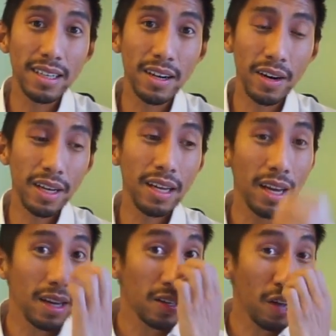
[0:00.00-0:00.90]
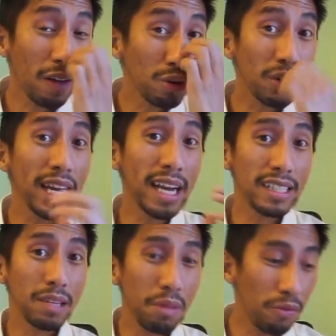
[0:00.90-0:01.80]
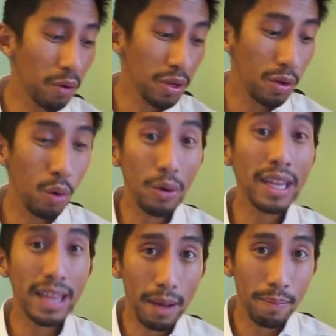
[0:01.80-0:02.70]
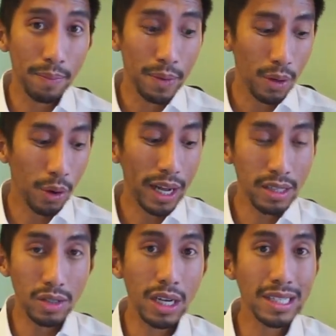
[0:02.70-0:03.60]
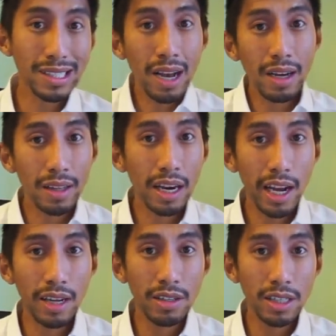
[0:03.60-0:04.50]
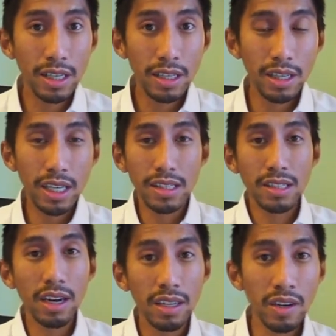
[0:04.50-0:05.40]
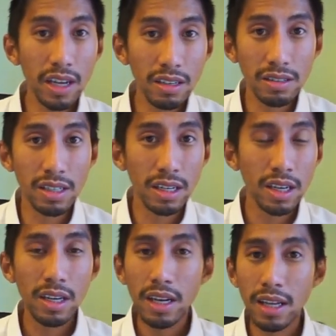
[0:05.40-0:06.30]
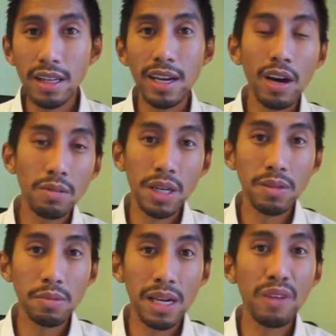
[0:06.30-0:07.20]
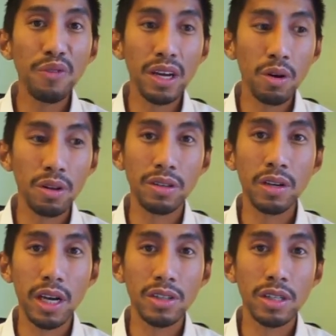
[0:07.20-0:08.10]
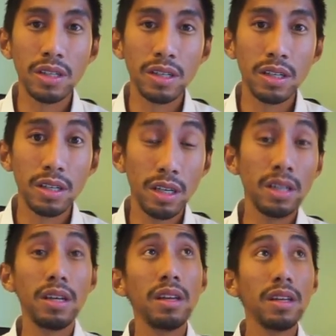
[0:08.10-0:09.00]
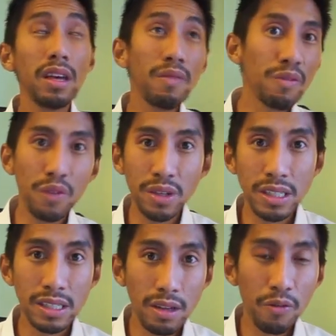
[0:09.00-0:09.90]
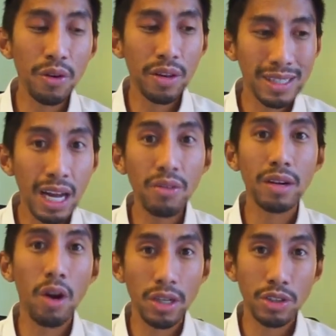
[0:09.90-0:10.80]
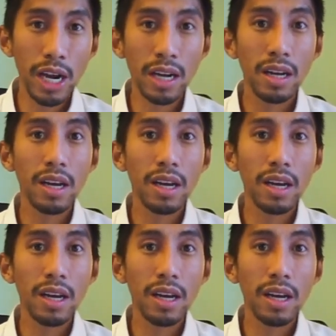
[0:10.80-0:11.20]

Okay? You have to realize that before you go with them. Or else you're going to suck their energy, they're going to suck your energy, and then now it becomes malefic connection. And it even furthers down the contract,